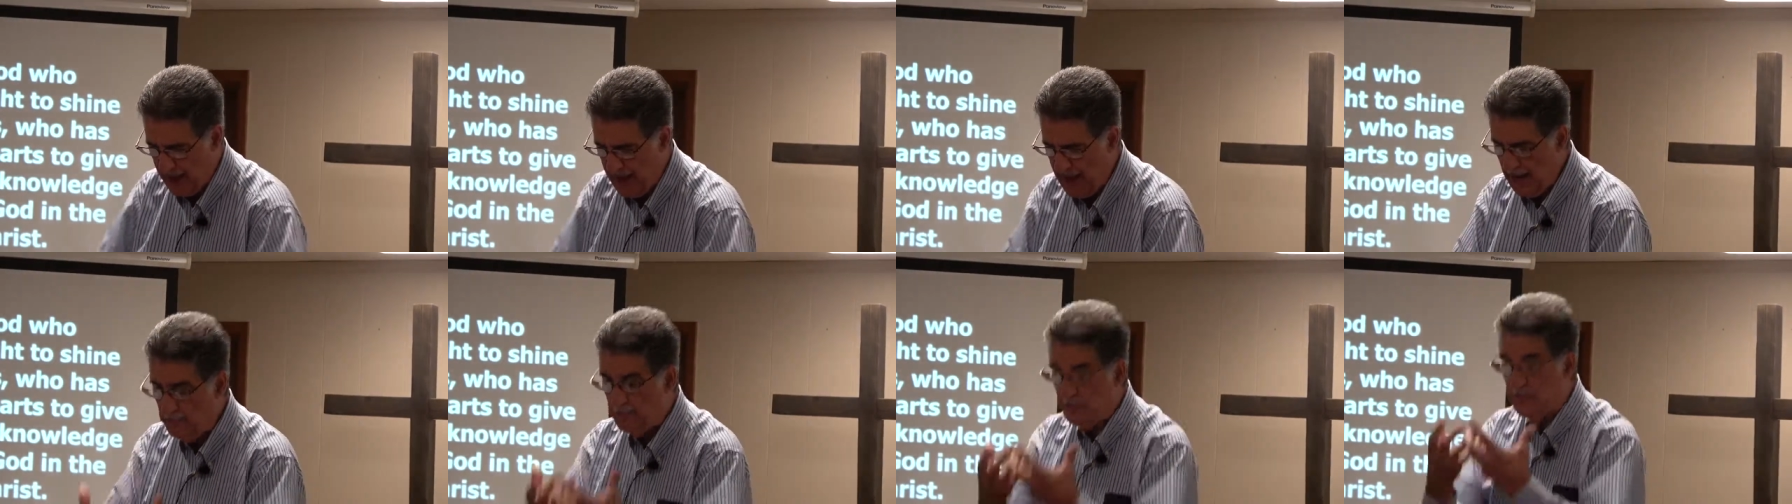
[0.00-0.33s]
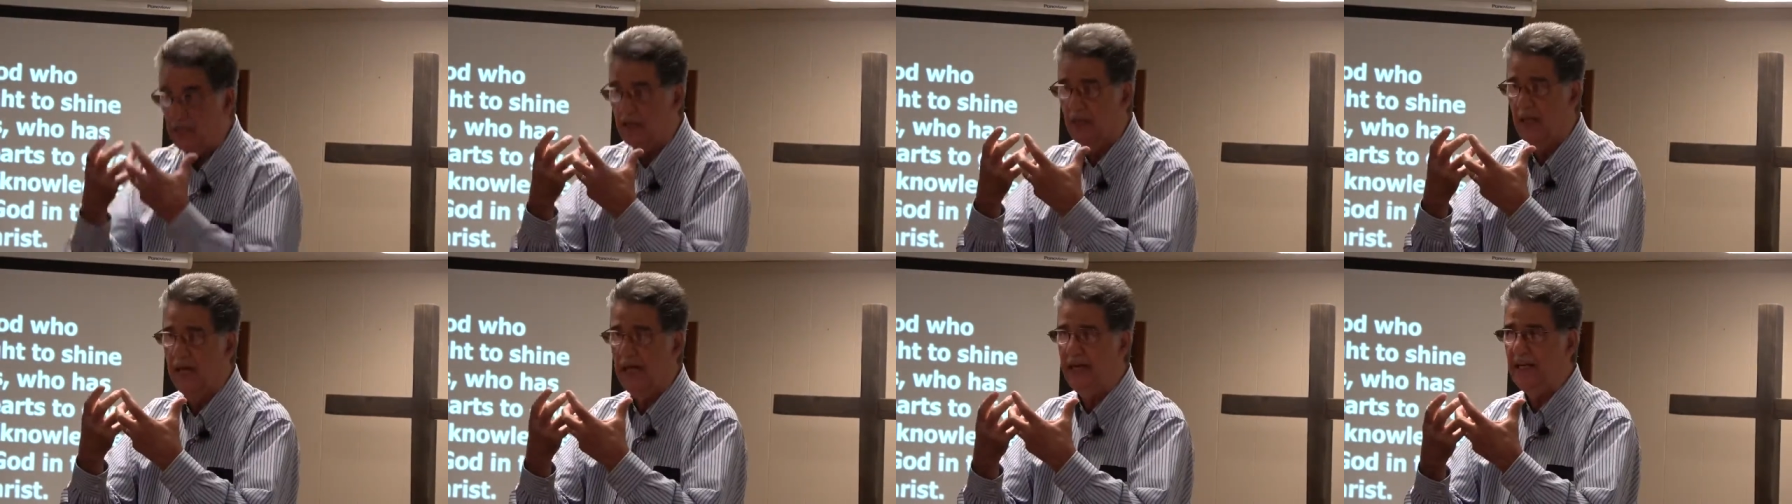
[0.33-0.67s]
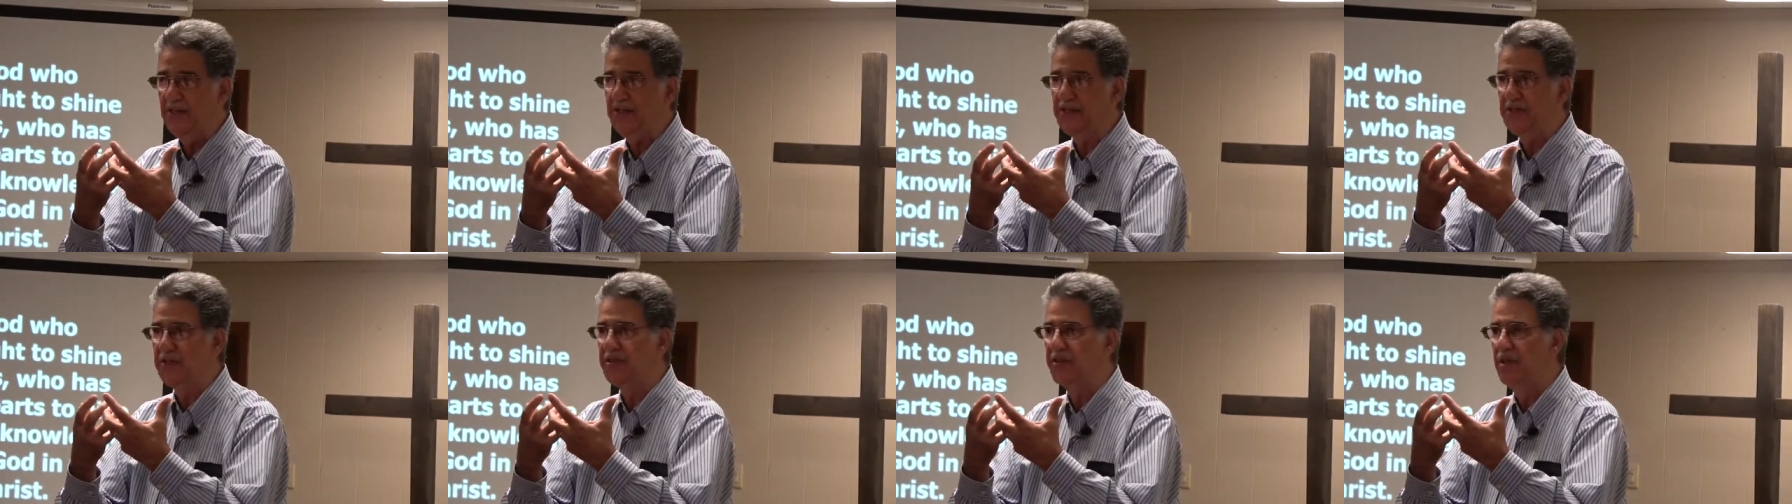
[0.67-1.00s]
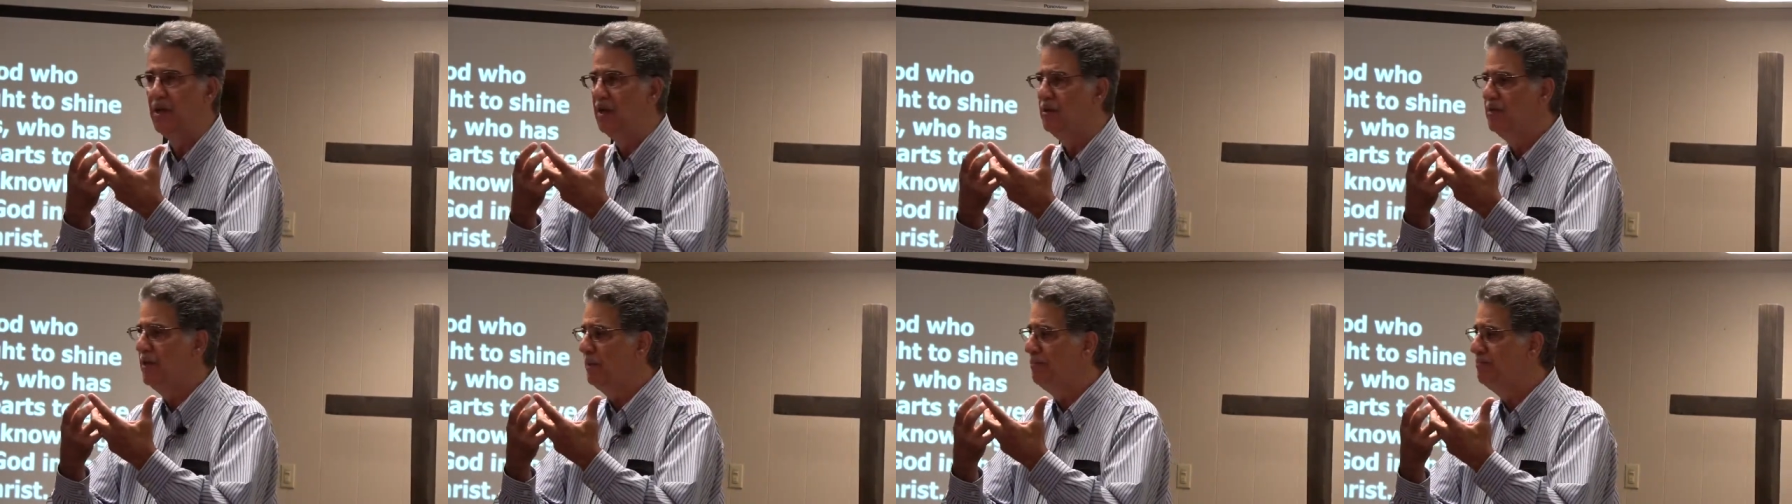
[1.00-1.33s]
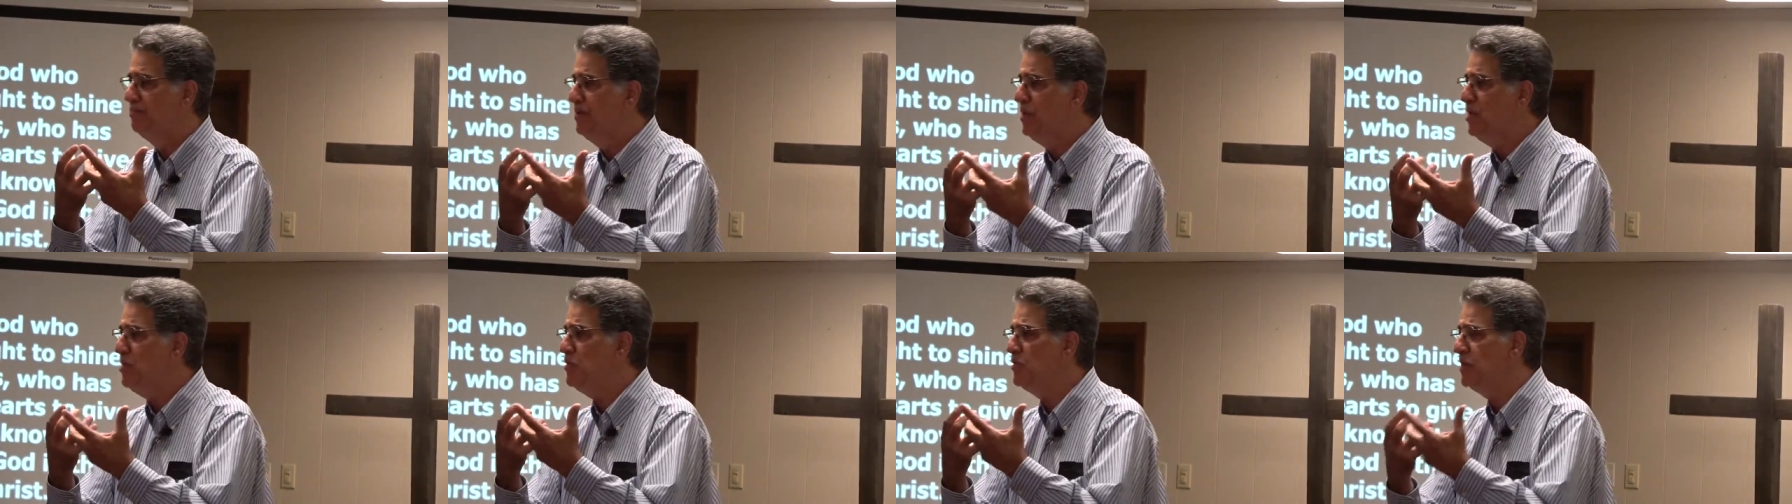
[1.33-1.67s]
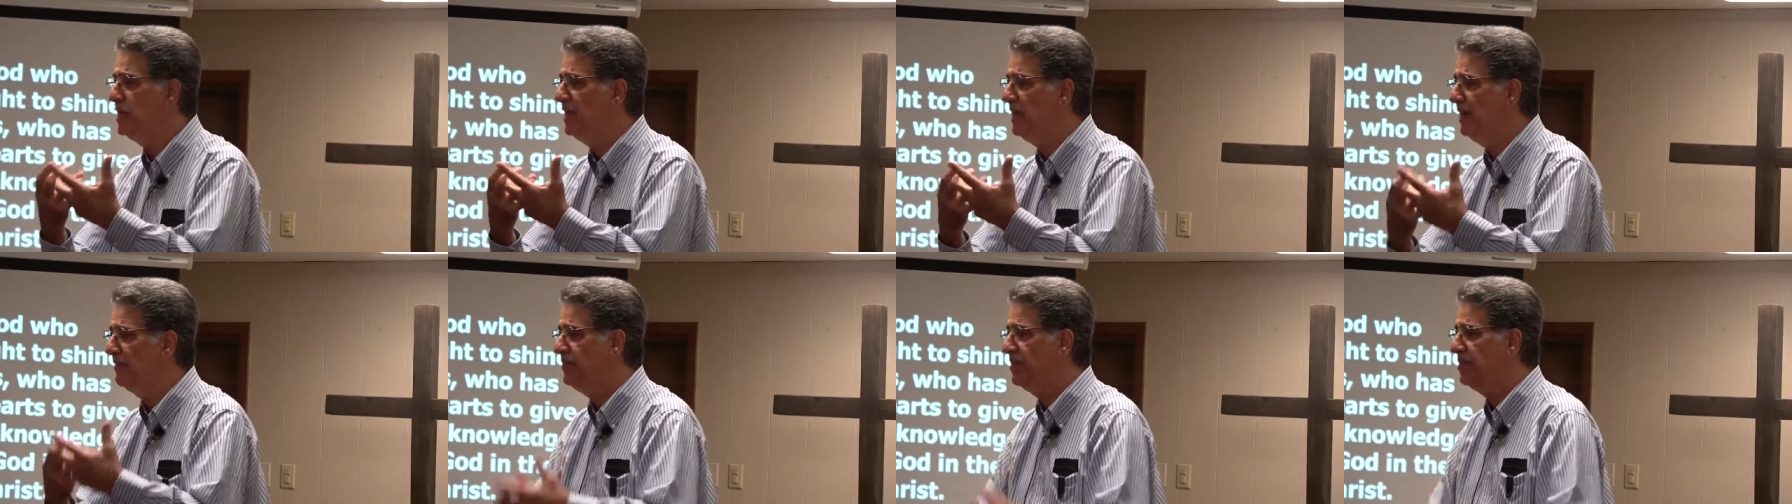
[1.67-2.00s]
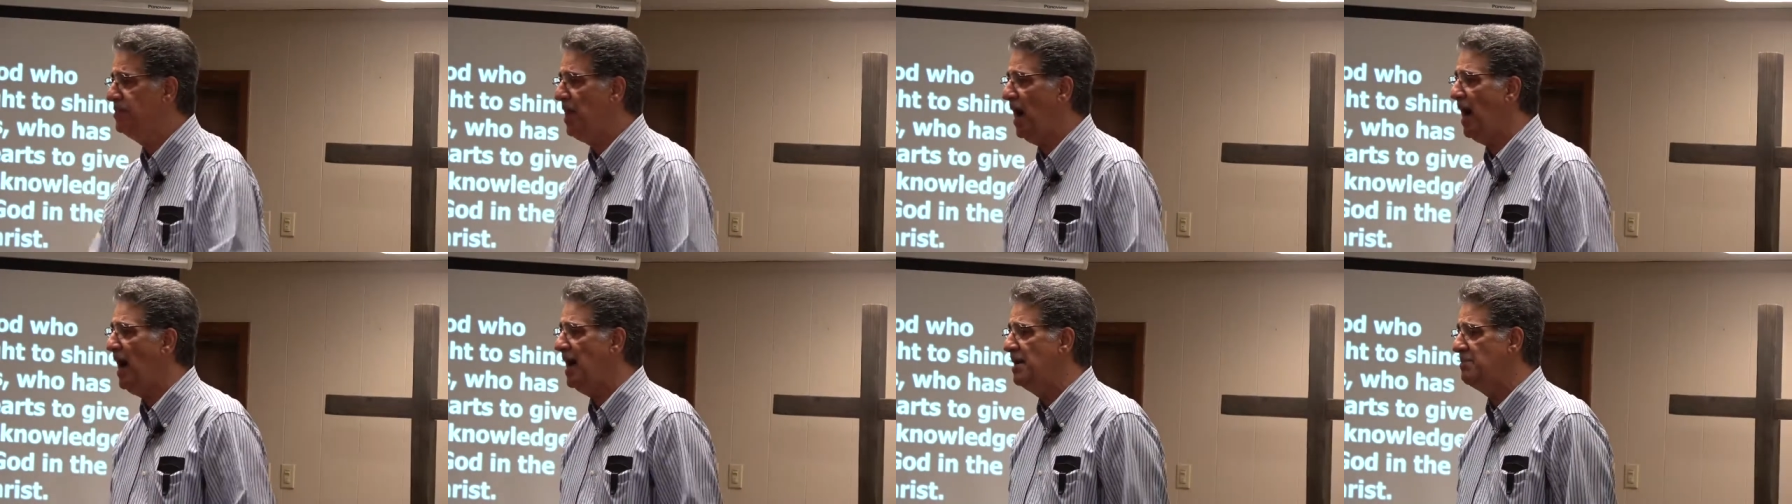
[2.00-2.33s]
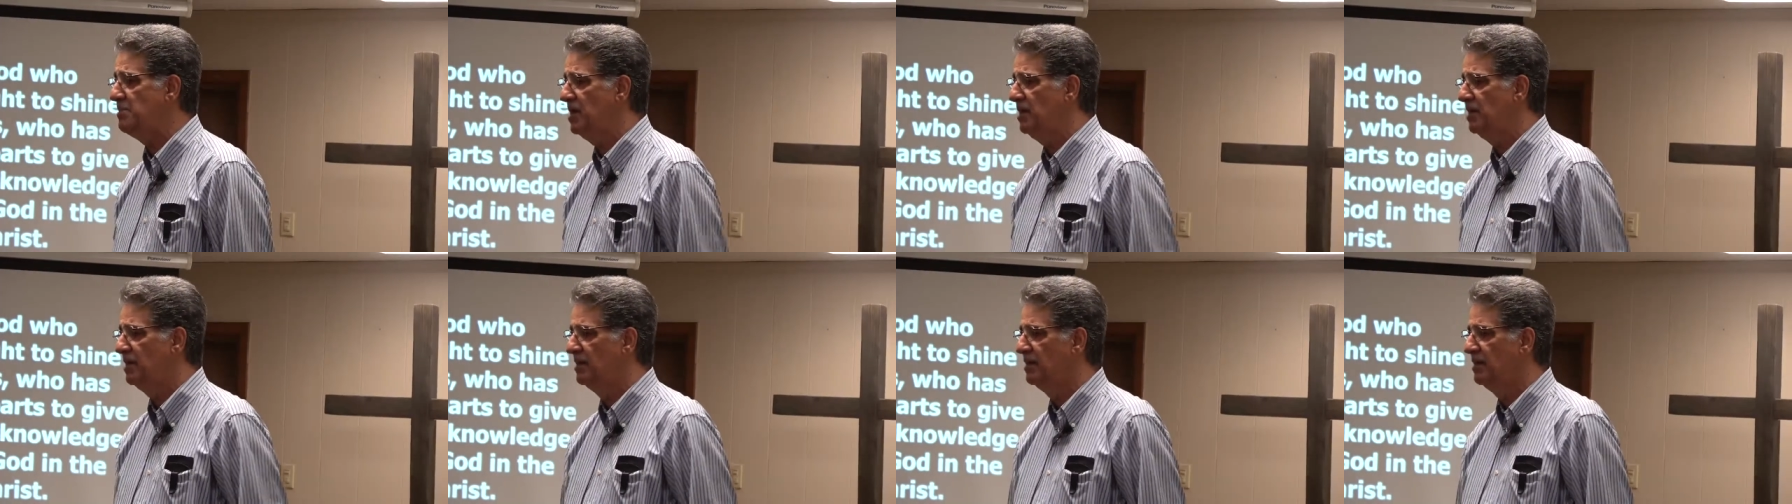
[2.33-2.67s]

emulates the beauty of the diamond.